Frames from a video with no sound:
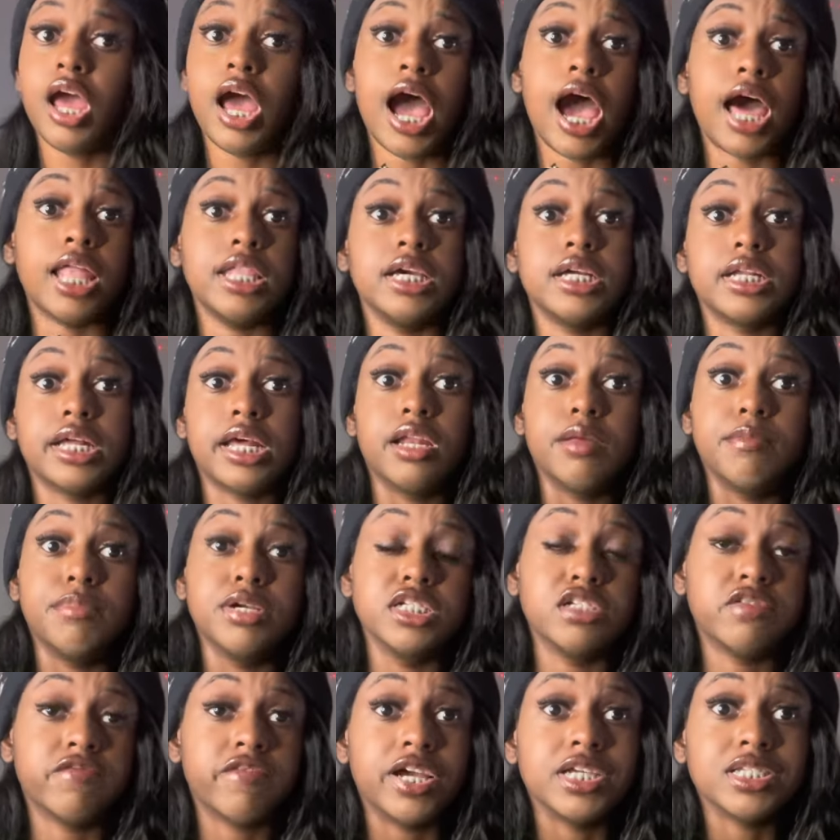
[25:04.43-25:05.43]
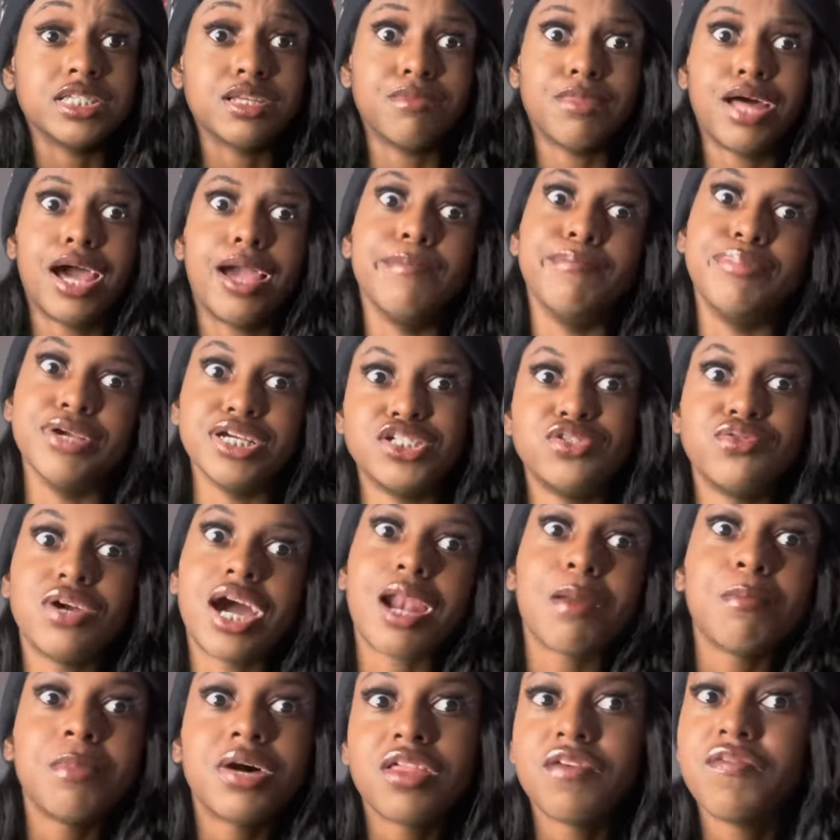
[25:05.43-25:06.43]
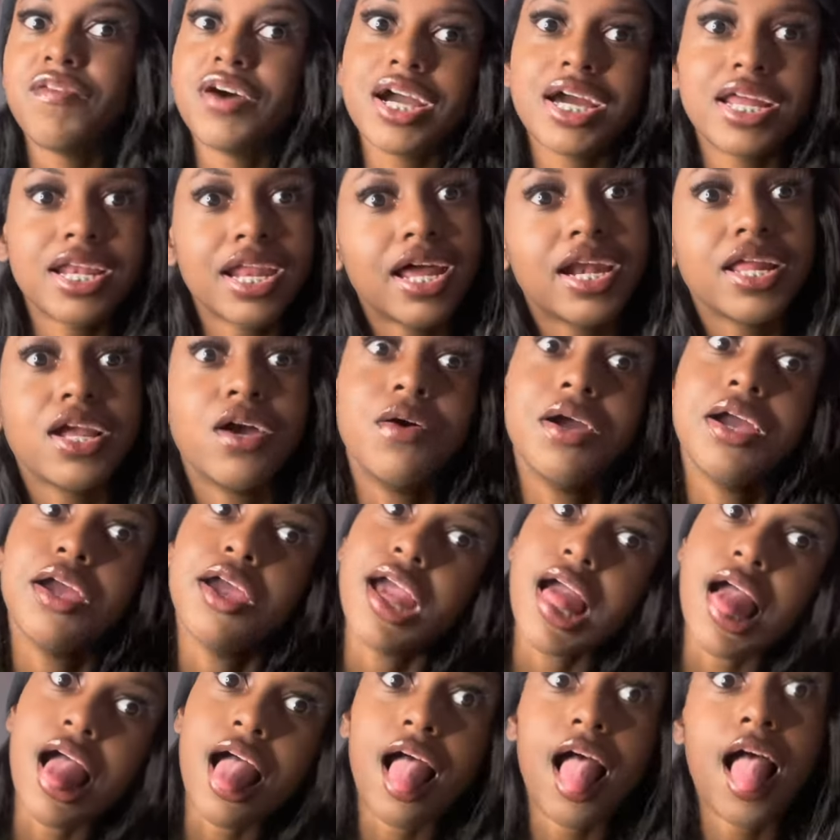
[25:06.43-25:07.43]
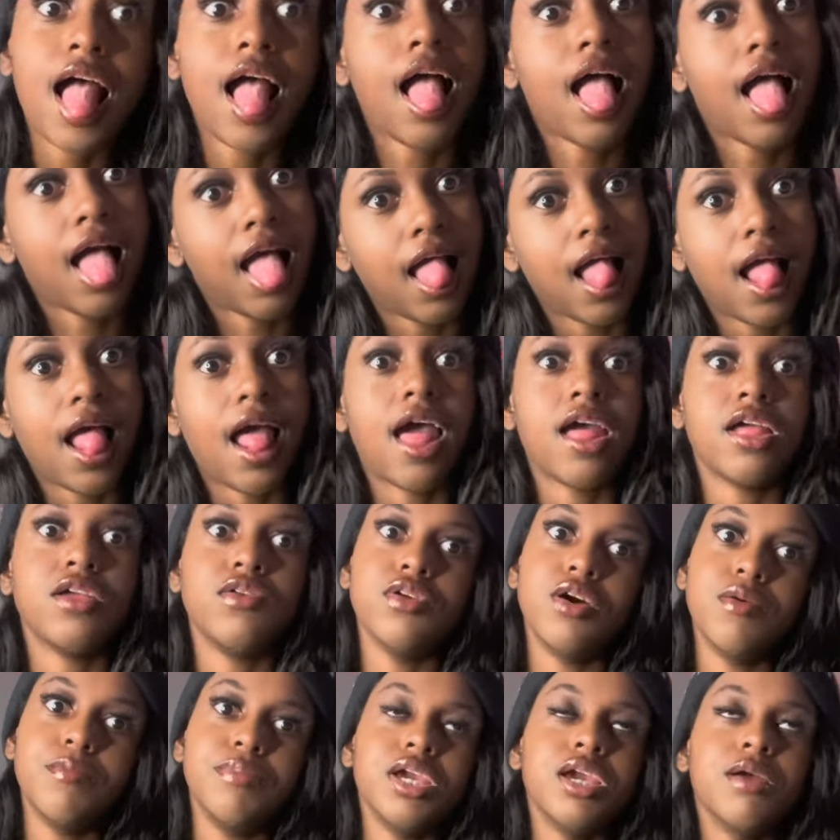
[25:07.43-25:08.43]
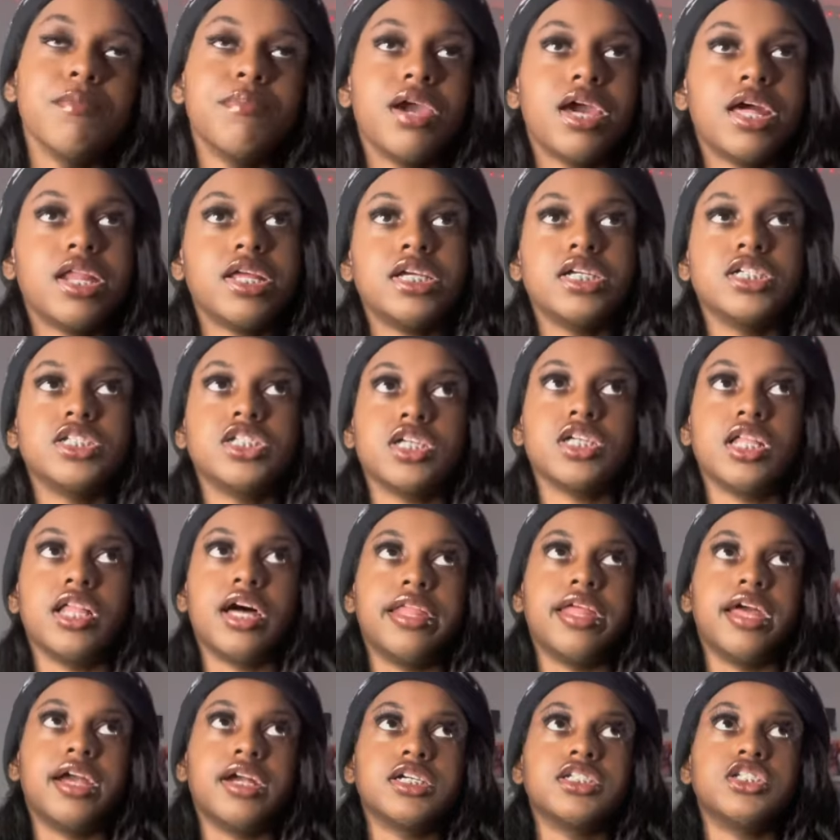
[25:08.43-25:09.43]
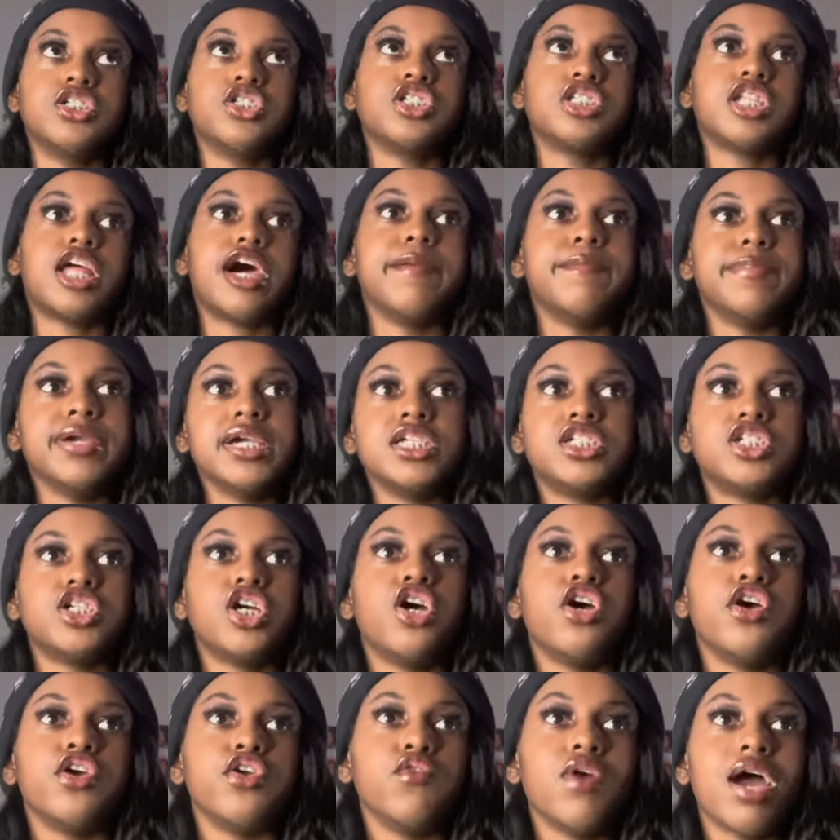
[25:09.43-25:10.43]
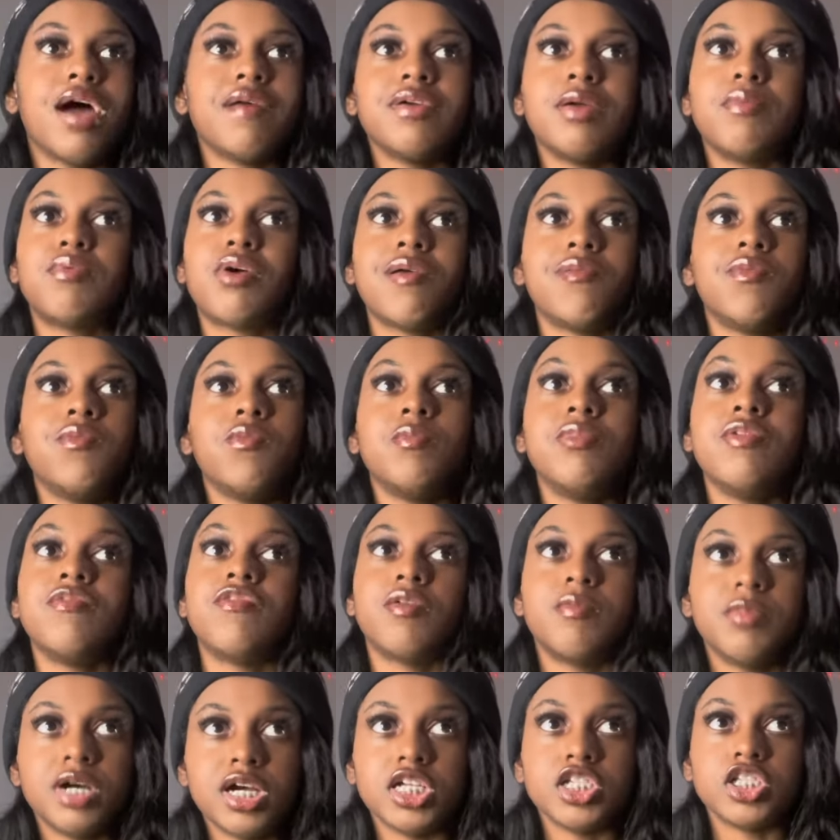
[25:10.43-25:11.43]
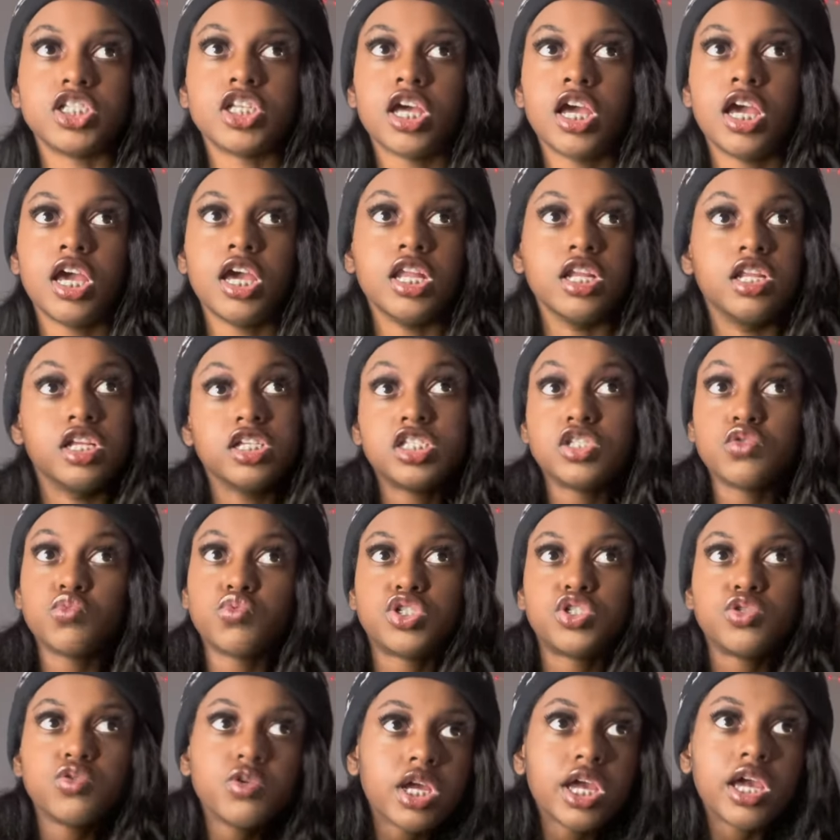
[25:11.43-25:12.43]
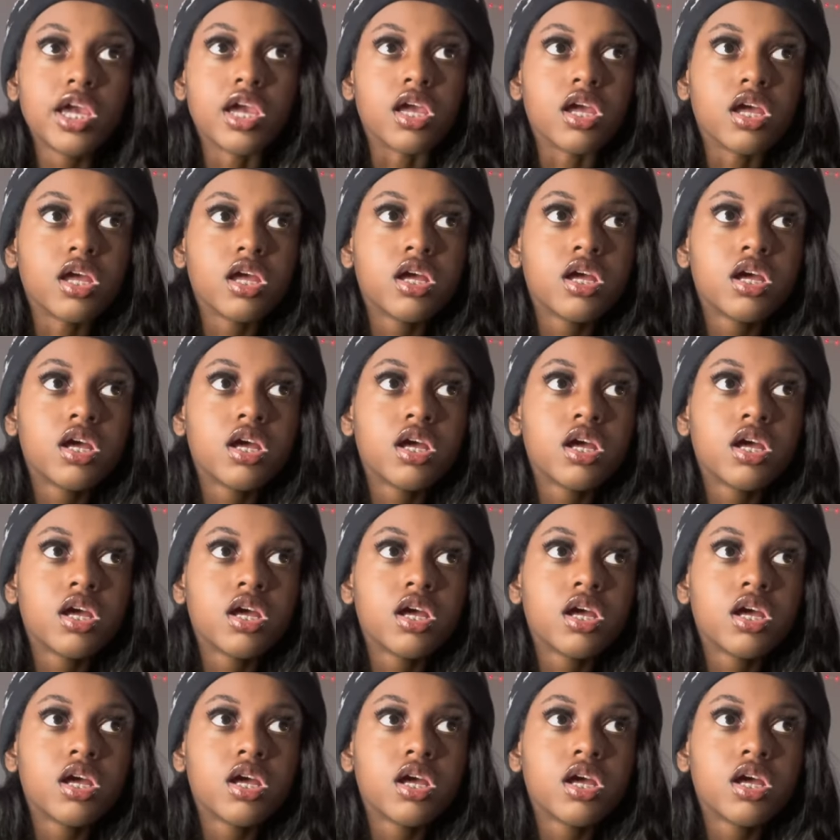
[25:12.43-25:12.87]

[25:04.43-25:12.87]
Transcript: I looked at the bitch's face. I'm like, bitch, out of your head. You know, being petty and shit like that. Because it's just, like, bitch, you have a problem with me for months. This is what you get.